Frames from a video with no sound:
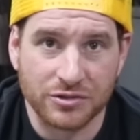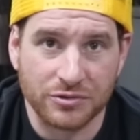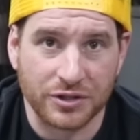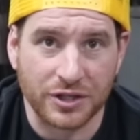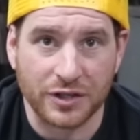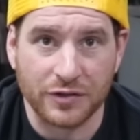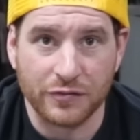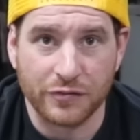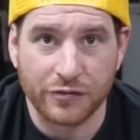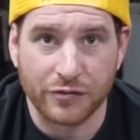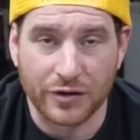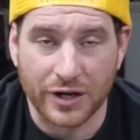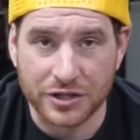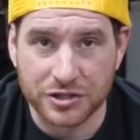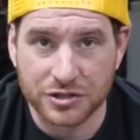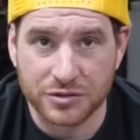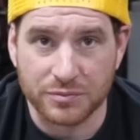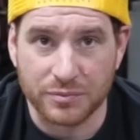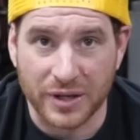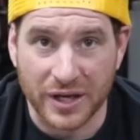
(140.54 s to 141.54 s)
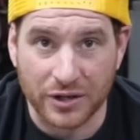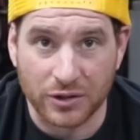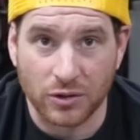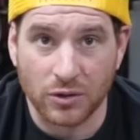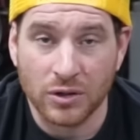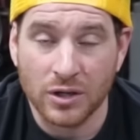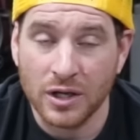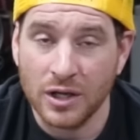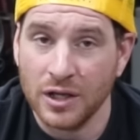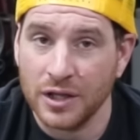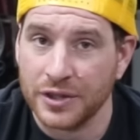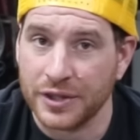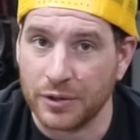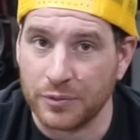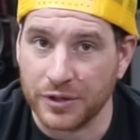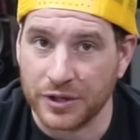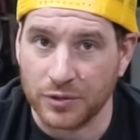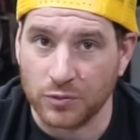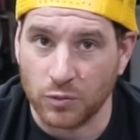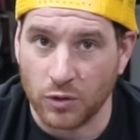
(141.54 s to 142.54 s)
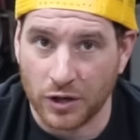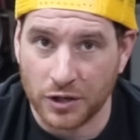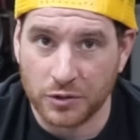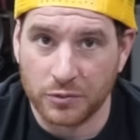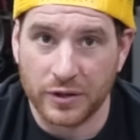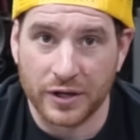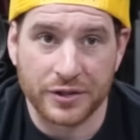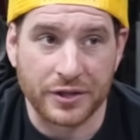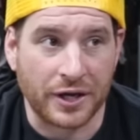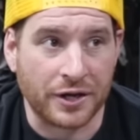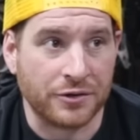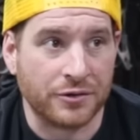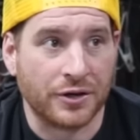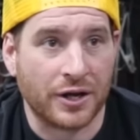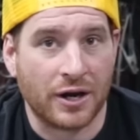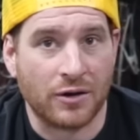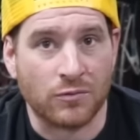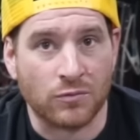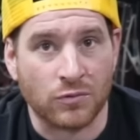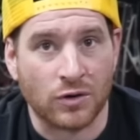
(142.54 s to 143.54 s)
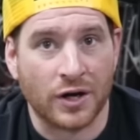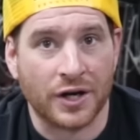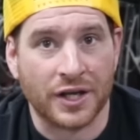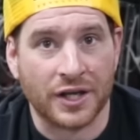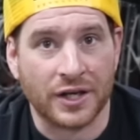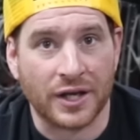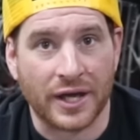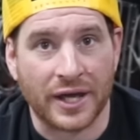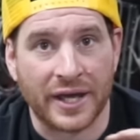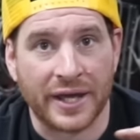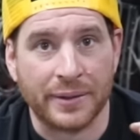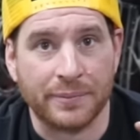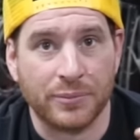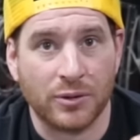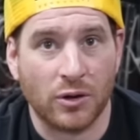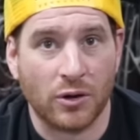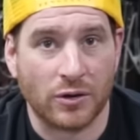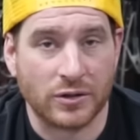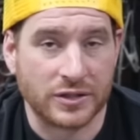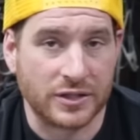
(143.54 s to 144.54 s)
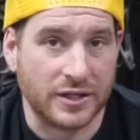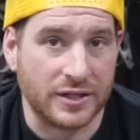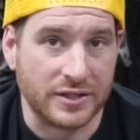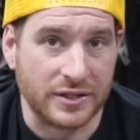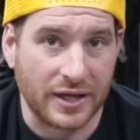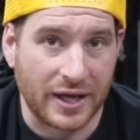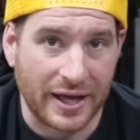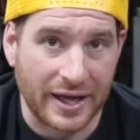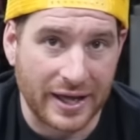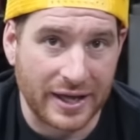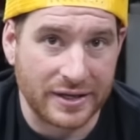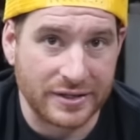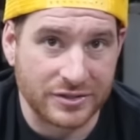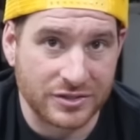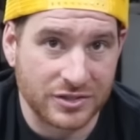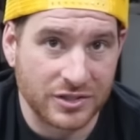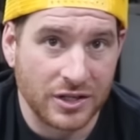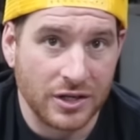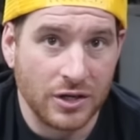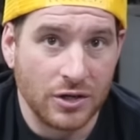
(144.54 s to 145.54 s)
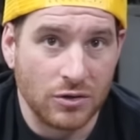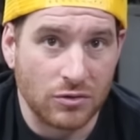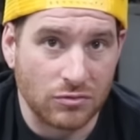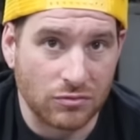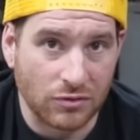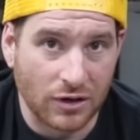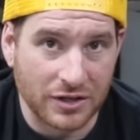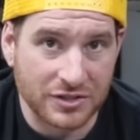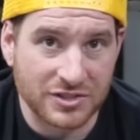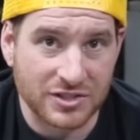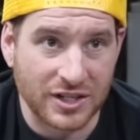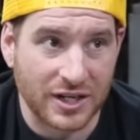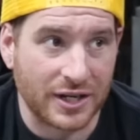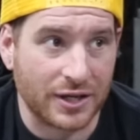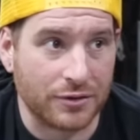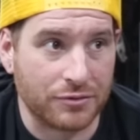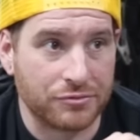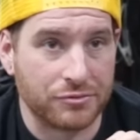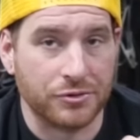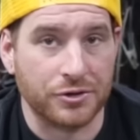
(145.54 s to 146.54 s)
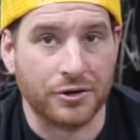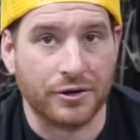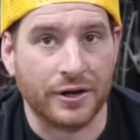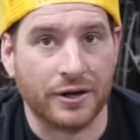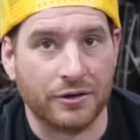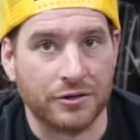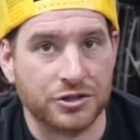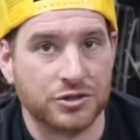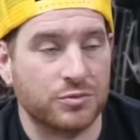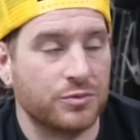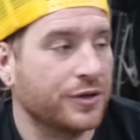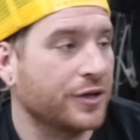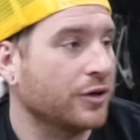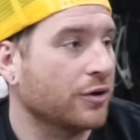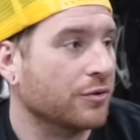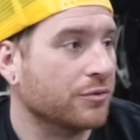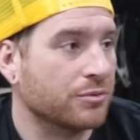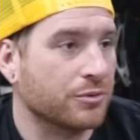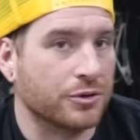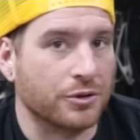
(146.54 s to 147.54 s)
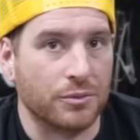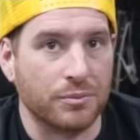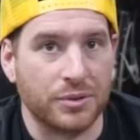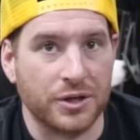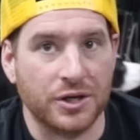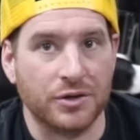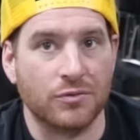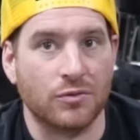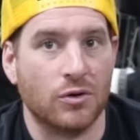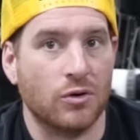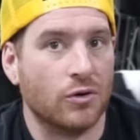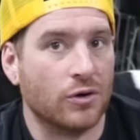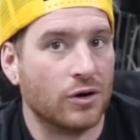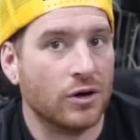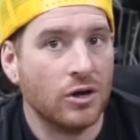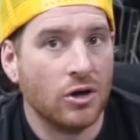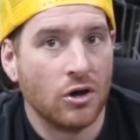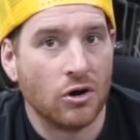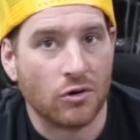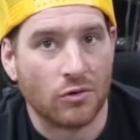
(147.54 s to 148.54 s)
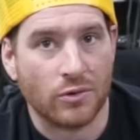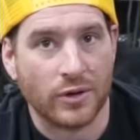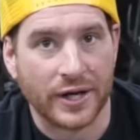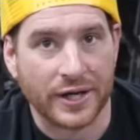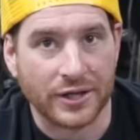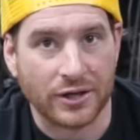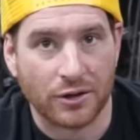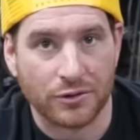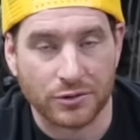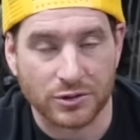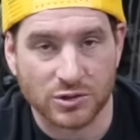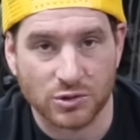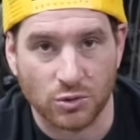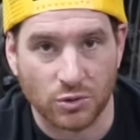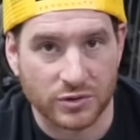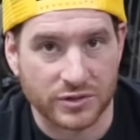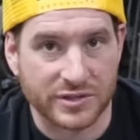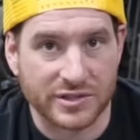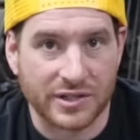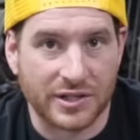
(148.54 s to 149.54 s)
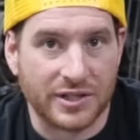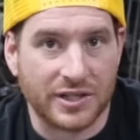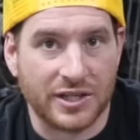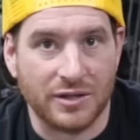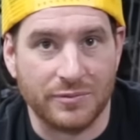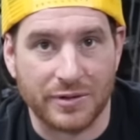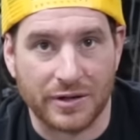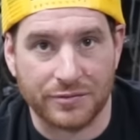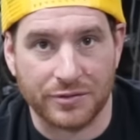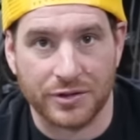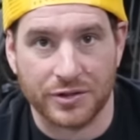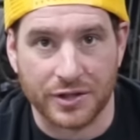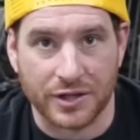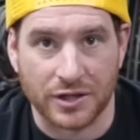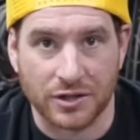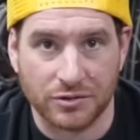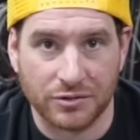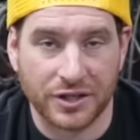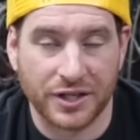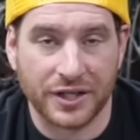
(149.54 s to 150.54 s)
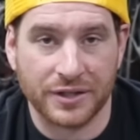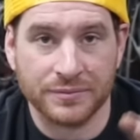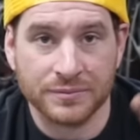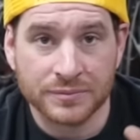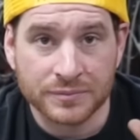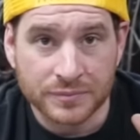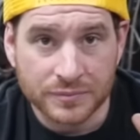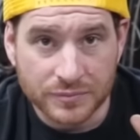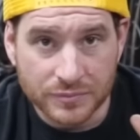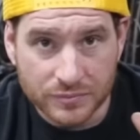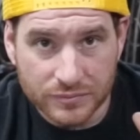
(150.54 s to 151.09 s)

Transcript: clean, fresh metal that we can work with and you're not running a part that has rust in it through your English wheel, through your bead roller, or any other tools. It's gonna keep everything clean